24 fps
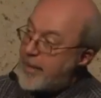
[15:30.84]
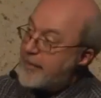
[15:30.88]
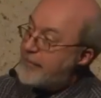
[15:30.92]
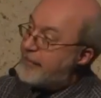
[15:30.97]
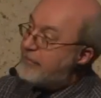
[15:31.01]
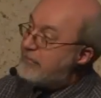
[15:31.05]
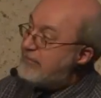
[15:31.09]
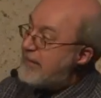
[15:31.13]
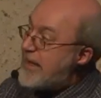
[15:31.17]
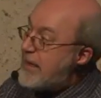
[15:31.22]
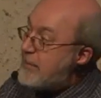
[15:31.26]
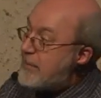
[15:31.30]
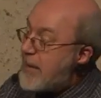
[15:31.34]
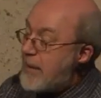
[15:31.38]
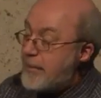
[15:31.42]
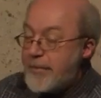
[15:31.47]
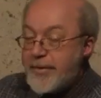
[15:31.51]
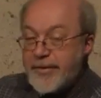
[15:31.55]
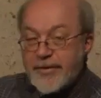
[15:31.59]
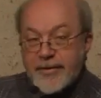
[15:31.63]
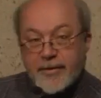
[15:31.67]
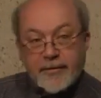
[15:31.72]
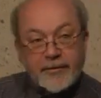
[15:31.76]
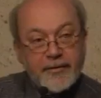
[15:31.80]
by free
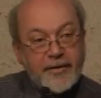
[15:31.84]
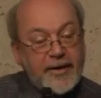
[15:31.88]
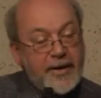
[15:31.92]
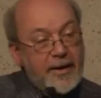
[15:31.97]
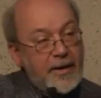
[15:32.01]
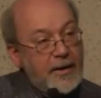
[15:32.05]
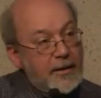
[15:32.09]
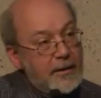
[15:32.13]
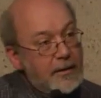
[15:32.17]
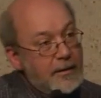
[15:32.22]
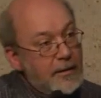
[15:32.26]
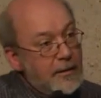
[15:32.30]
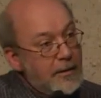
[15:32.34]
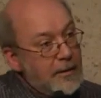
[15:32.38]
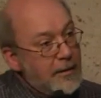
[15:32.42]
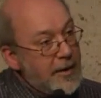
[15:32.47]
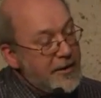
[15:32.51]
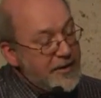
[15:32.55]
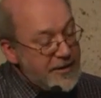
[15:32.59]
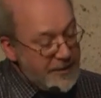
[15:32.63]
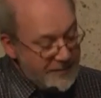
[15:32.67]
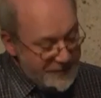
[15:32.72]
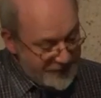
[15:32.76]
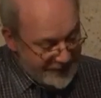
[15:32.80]
members of the
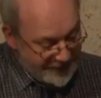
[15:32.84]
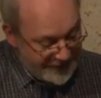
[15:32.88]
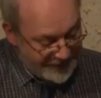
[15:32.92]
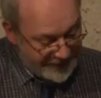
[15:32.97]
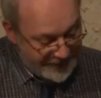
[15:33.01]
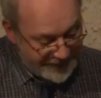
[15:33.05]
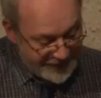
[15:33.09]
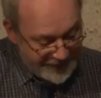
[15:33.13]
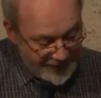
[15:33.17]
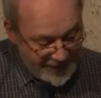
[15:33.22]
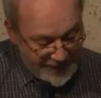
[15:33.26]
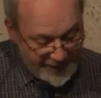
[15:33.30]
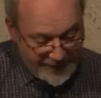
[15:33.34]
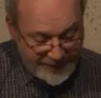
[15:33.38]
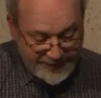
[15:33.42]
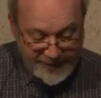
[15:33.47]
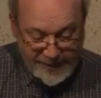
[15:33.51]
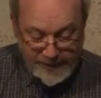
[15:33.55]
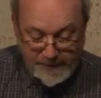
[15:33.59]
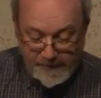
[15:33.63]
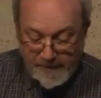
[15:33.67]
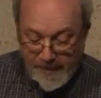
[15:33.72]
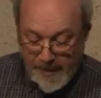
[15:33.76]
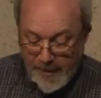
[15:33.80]
Egyptian
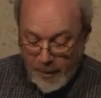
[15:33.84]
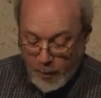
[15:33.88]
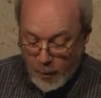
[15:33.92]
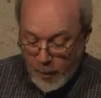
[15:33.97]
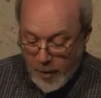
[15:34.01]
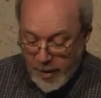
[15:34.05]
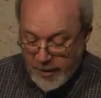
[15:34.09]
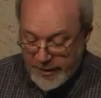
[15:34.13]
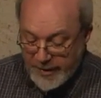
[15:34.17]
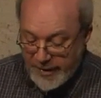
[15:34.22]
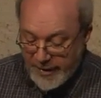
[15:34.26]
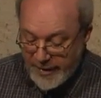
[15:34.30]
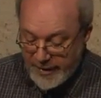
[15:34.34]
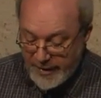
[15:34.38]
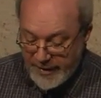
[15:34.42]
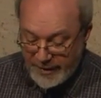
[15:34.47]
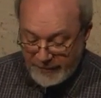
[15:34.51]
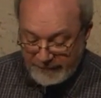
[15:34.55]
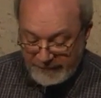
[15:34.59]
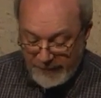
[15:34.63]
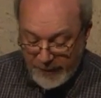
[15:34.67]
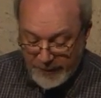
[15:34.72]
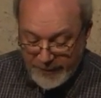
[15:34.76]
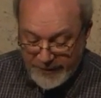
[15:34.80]
society working
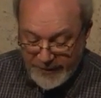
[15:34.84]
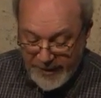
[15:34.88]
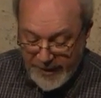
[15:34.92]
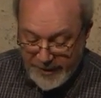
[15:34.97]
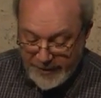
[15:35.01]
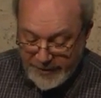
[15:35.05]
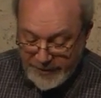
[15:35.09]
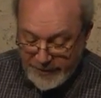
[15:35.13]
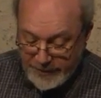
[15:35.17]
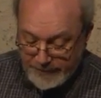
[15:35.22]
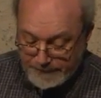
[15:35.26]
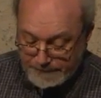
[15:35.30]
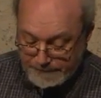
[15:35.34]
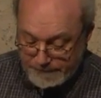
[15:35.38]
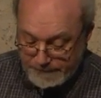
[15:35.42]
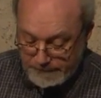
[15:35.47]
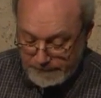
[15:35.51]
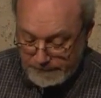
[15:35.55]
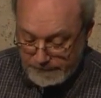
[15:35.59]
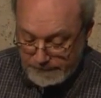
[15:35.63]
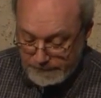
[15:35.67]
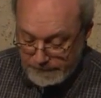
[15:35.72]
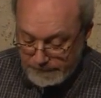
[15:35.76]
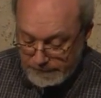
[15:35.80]
in rotation.
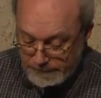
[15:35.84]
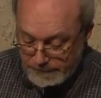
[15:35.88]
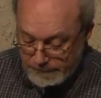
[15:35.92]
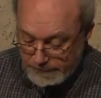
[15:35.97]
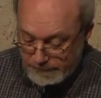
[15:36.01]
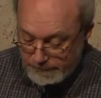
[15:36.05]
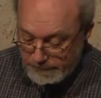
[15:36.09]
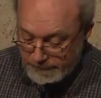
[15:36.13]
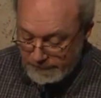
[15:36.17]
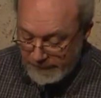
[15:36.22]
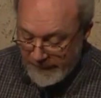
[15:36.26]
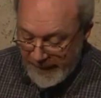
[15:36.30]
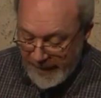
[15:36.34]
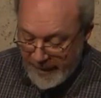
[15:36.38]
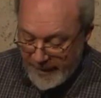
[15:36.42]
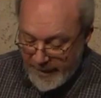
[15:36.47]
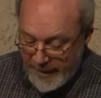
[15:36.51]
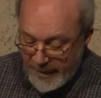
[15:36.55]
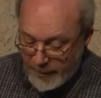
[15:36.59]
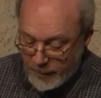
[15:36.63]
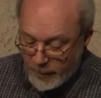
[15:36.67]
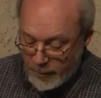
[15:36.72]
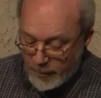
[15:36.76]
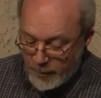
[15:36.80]

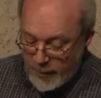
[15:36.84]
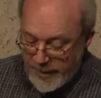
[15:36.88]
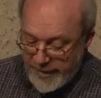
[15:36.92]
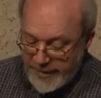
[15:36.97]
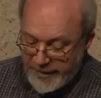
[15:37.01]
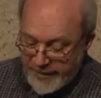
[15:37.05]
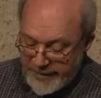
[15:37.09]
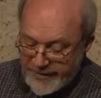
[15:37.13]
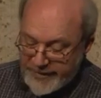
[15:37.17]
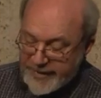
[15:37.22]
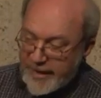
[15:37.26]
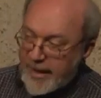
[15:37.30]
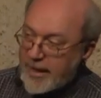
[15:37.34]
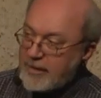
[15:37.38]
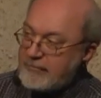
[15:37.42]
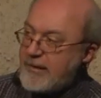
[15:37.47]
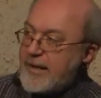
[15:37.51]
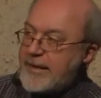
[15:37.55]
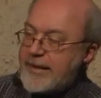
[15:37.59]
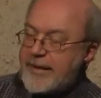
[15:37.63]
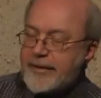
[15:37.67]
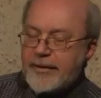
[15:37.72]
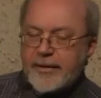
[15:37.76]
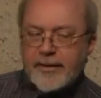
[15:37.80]
And we can say,
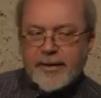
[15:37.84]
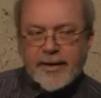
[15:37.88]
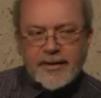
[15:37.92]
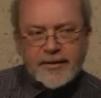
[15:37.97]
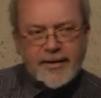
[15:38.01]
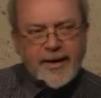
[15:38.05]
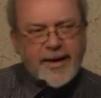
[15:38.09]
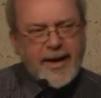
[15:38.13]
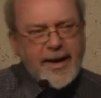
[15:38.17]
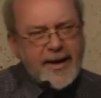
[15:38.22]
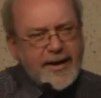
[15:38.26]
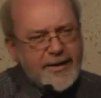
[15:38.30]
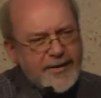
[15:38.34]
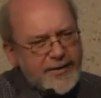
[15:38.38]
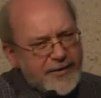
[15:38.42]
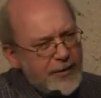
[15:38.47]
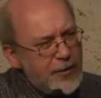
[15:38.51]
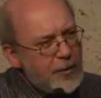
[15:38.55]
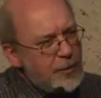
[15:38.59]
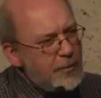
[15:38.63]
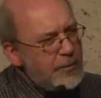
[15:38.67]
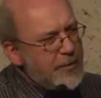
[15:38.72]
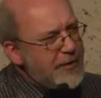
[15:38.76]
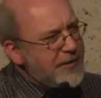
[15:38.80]
really, that the king's
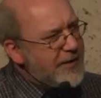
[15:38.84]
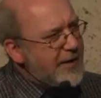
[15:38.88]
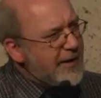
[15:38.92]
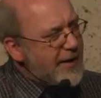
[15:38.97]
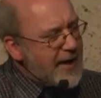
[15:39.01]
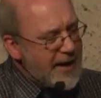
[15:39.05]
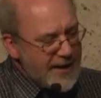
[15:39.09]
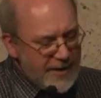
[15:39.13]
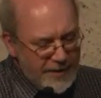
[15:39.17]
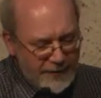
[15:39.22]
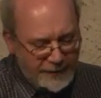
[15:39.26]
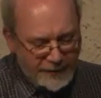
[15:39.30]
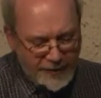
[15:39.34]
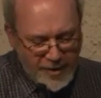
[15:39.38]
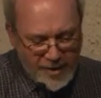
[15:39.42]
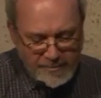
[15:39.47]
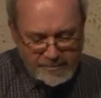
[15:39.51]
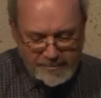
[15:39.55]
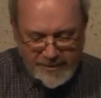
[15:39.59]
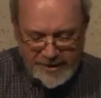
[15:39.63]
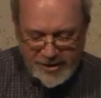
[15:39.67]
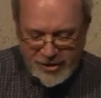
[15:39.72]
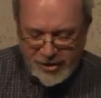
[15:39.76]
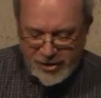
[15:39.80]
tomb was a kind of
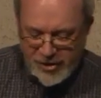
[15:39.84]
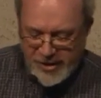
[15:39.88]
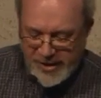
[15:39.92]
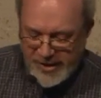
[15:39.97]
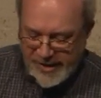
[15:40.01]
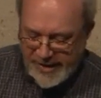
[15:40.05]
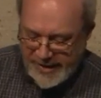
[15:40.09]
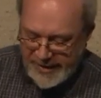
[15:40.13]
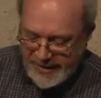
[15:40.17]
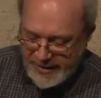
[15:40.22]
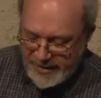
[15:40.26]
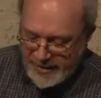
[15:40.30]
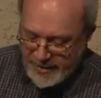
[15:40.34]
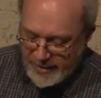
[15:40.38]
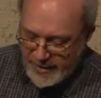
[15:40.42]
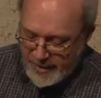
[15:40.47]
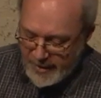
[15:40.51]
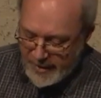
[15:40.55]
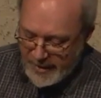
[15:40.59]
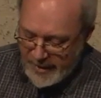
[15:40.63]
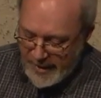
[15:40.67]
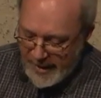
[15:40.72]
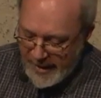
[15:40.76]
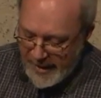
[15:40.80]
machine,
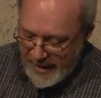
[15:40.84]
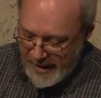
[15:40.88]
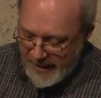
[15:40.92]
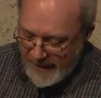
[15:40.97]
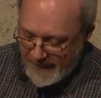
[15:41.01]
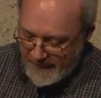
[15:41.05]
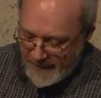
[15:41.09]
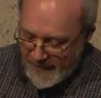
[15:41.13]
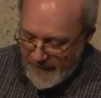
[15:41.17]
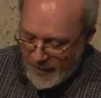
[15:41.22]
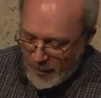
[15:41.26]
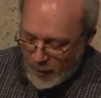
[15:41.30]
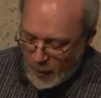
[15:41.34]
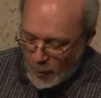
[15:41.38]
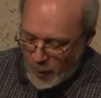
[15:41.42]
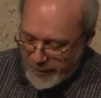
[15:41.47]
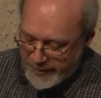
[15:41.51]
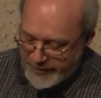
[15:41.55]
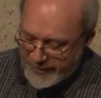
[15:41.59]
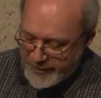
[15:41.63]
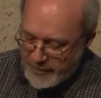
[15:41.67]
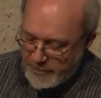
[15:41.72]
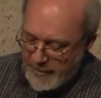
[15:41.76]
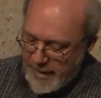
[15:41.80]

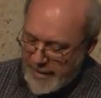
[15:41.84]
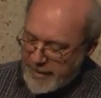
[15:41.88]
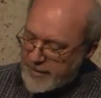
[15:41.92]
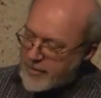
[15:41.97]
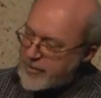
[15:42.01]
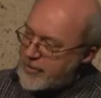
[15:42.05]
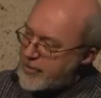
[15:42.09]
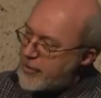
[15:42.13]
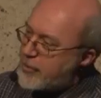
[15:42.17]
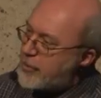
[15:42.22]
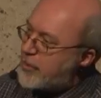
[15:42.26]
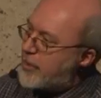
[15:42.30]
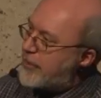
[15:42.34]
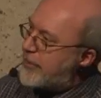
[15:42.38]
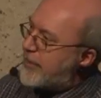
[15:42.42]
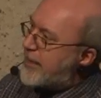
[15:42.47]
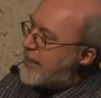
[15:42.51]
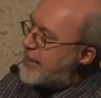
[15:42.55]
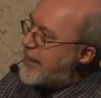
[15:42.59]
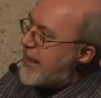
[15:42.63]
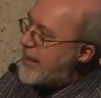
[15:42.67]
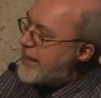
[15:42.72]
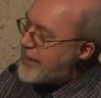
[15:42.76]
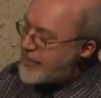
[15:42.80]
one to make sure
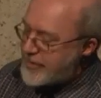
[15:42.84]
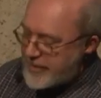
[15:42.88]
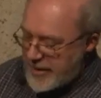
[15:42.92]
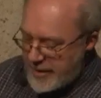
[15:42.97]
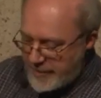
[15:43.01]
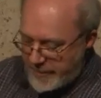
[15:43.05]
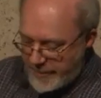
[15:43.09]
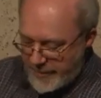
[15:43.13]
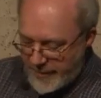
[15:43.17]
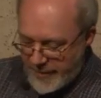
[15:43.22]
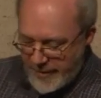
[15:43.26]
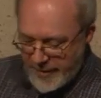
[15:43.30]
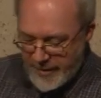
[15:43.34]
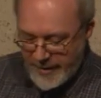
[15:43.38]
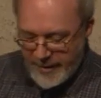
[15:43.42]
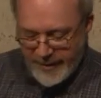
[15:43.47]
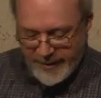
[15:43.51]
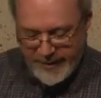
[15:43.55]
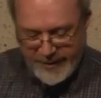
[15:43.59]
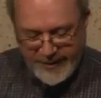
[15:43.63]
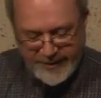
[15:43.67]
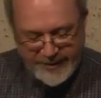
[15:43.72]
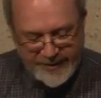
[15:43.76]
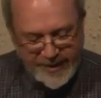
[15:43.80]
that kingship
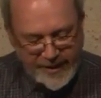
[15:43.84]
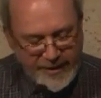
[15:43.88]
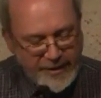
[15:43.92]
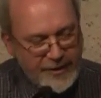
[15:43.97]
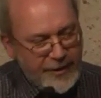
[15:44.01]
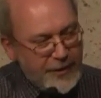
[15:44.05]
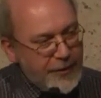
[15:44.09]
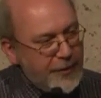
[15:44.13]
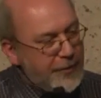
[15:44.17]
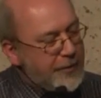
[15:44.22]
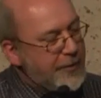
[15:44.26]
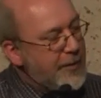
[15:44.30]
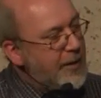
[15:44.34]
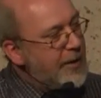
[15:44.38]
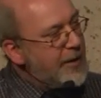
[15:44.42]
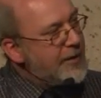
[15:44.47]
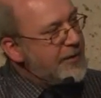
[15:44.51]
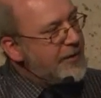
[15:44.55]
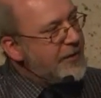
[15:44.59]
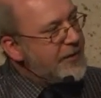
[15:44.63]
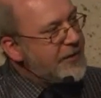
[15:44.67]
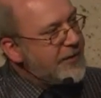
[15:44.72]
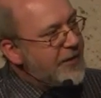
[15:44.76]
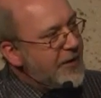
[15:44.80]
continued,
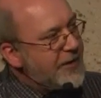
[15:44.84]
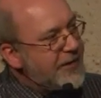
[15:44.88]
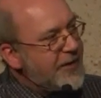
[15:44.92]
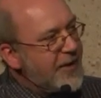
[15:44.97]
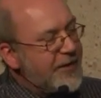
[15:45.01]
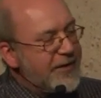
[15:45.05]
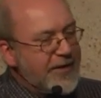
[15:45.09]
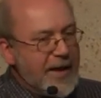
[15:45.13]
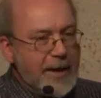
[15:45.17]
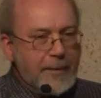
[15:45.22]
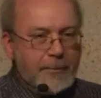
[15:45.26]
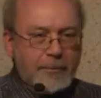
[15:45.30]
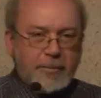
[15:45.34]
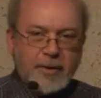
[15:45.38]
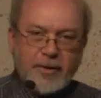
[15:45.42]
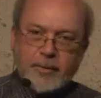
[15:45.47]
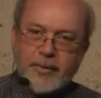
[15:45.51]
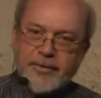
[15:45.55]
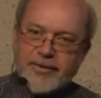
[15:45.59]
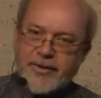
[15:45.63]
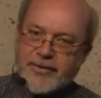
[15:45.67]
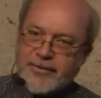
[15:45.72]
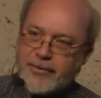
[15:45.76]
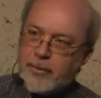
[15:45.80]
just as the temple
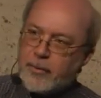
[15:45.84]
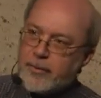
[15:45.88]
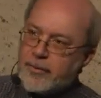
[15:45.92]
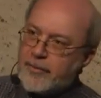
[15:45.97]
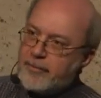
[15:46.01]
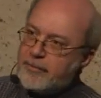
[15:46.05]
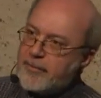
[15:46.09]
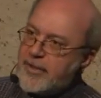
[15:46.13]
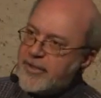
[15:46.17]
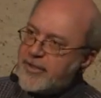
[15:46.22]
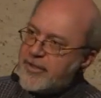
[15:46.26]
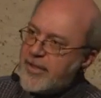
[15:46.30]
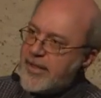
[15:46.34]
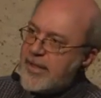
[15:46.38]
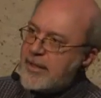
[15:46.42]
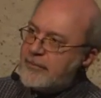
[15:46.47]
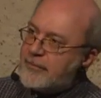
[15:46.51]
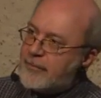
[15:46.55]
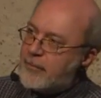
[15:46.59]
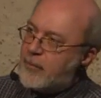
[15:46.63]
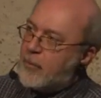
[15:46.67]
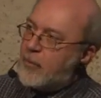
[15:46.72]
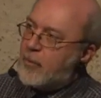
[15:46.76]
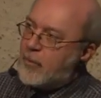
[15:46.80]
was a sort of machine
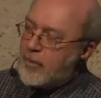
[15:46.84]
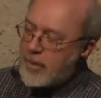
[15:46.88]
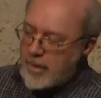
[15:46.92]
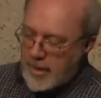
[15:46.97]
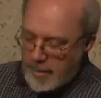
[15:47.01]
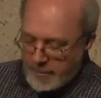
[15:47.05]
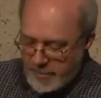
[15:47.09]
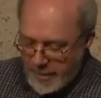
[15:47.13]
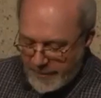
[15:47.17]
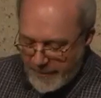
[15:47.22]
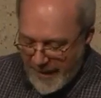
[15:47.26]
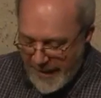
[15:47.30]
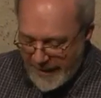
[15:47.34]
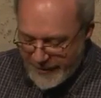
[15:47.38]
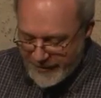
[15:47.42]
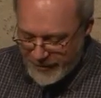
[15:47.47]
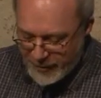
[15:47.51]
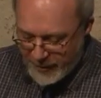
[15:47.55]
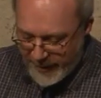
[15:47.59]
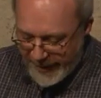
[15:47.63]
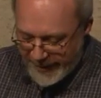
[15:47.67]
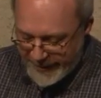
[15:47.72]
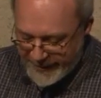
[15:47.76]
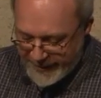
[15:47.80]
for
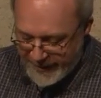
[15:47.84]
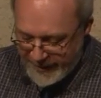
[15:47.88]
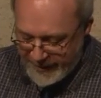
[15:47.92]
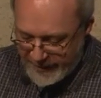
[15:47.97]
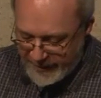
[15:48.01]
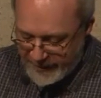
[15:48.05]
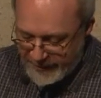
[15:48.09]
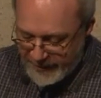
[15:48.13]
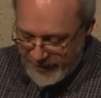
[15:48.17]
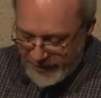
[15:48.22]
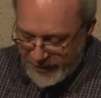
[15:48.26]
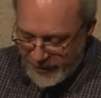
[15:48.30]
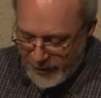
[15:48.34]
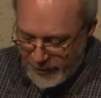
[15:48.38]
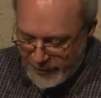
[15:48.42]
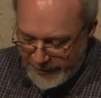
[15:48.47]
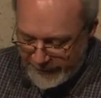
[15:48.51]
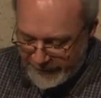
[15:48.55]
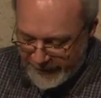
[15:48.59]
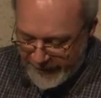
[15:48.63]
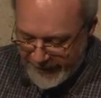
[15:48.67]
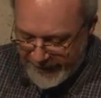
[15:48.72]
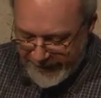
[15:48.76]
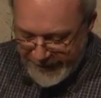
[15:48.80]
perpetuating the
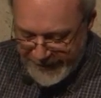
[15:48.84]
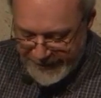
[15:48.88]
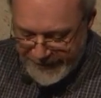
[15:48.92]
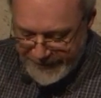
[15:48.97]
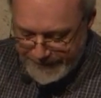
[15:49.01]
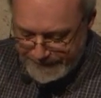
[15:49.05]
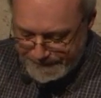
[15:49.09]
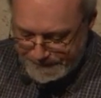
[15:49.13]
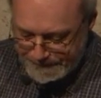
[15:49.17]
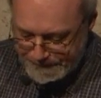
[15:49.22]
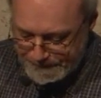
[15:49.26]
universe.